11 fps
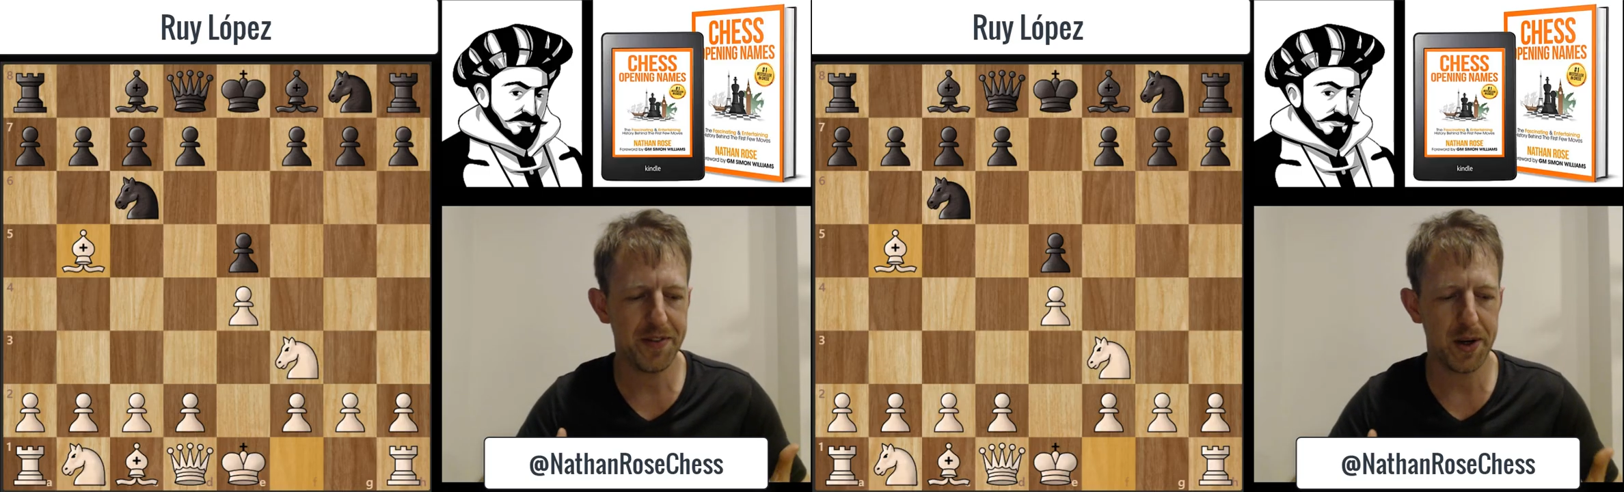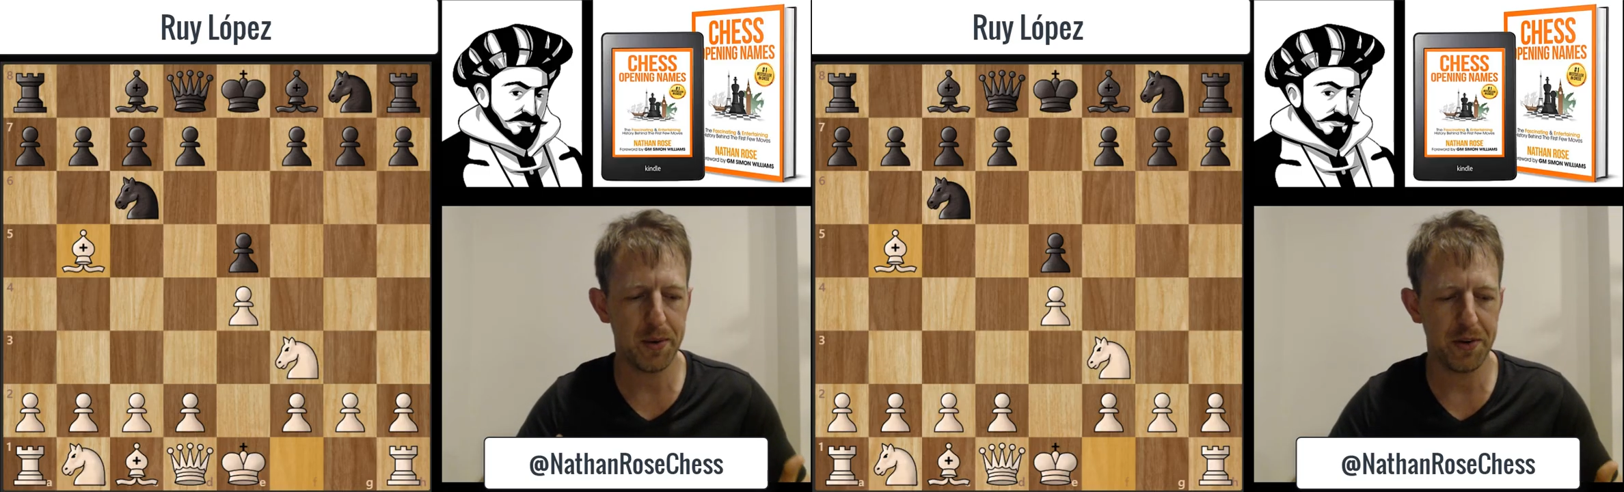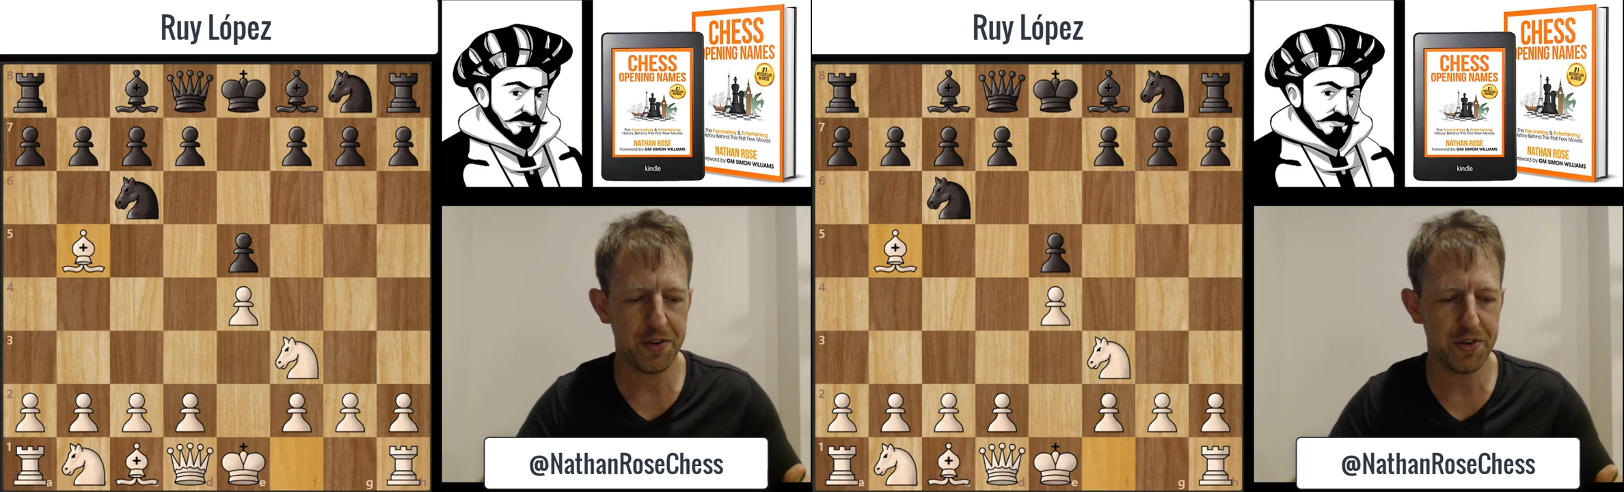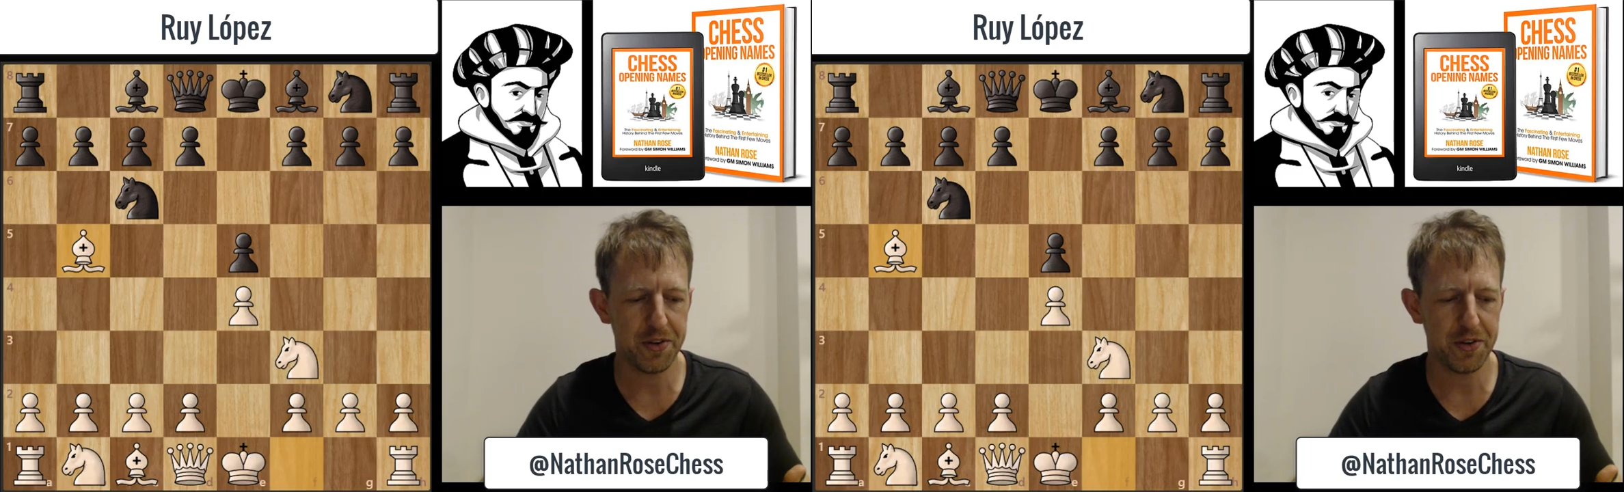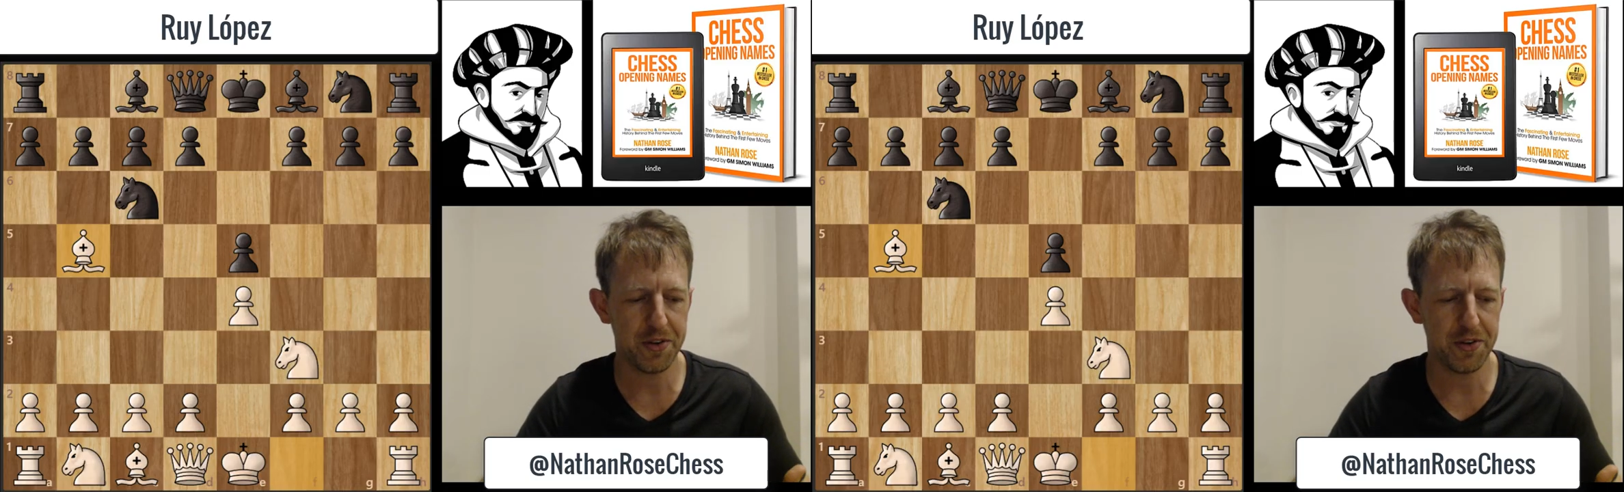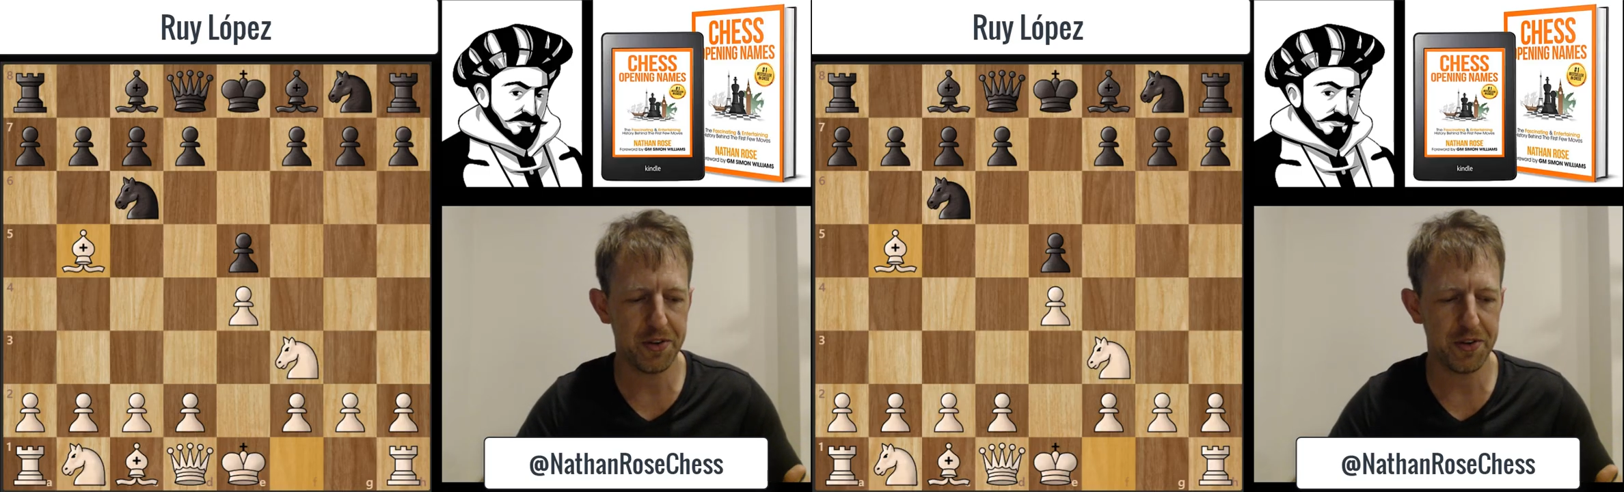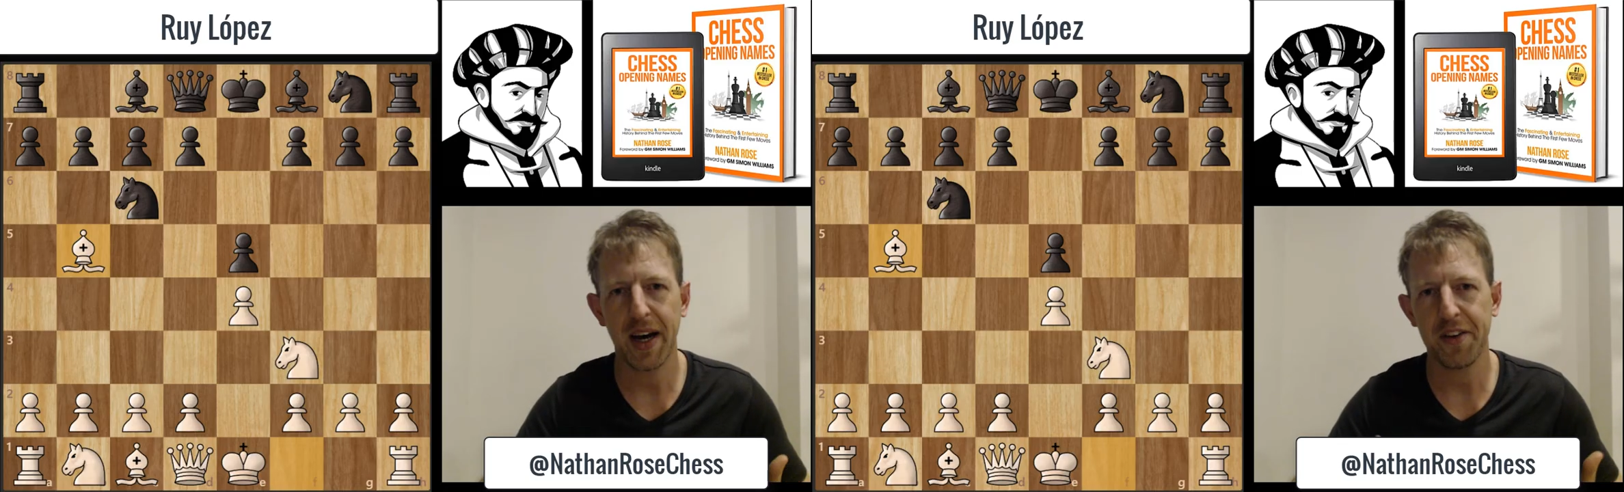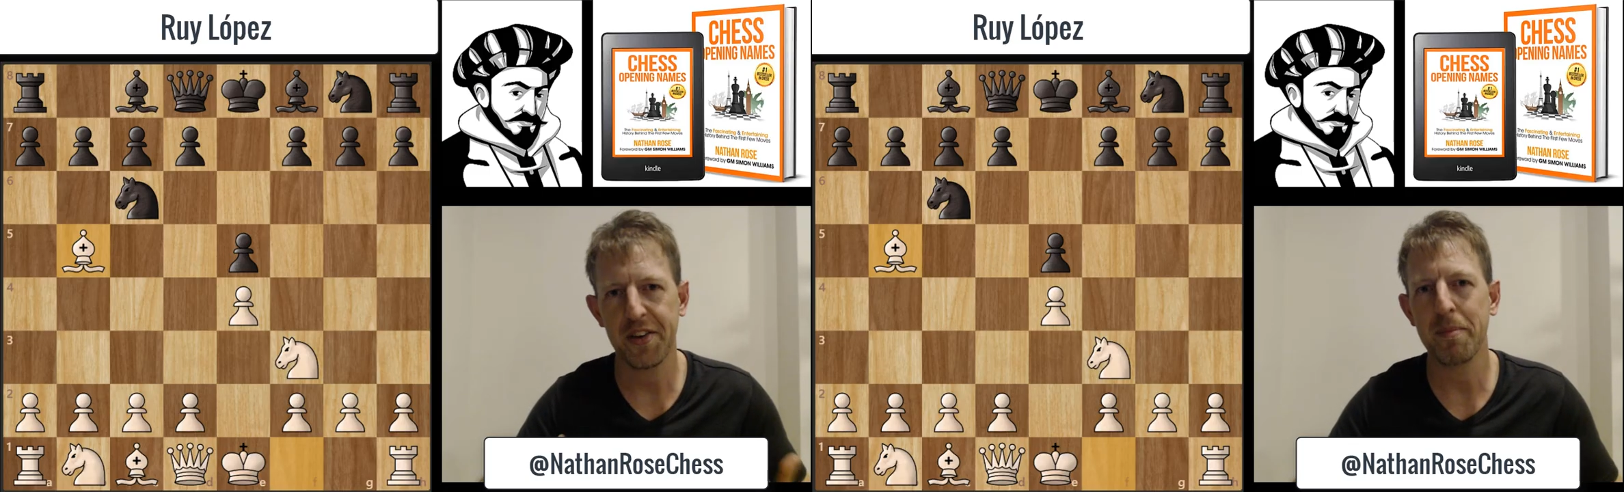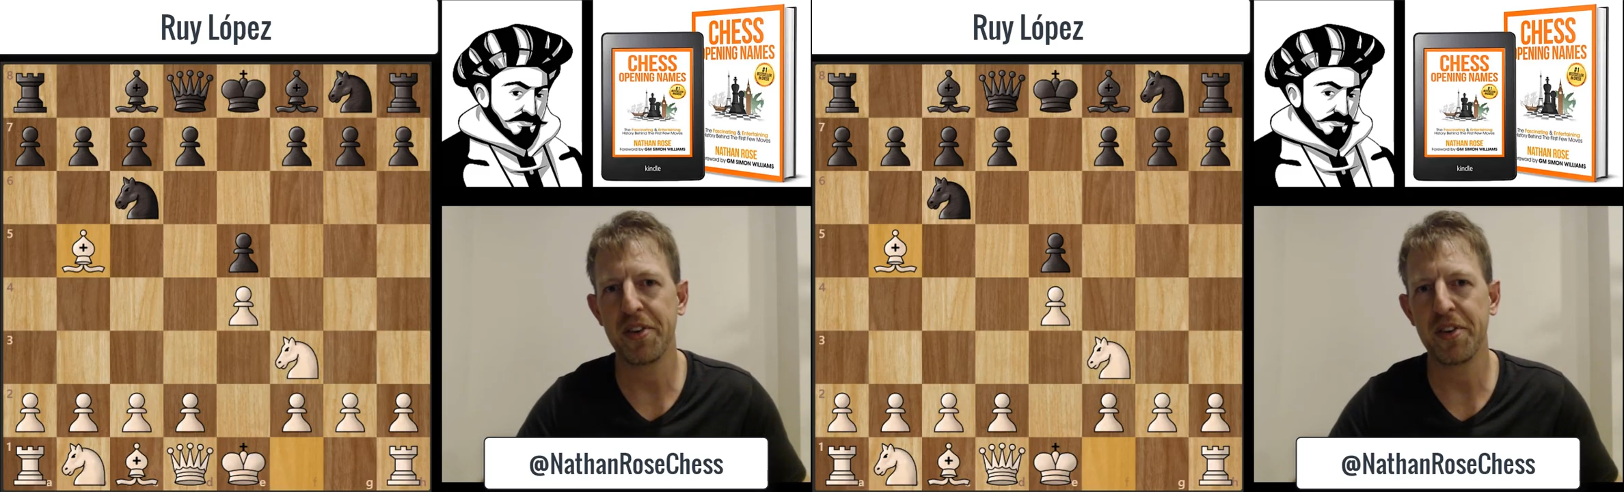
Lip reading: There was some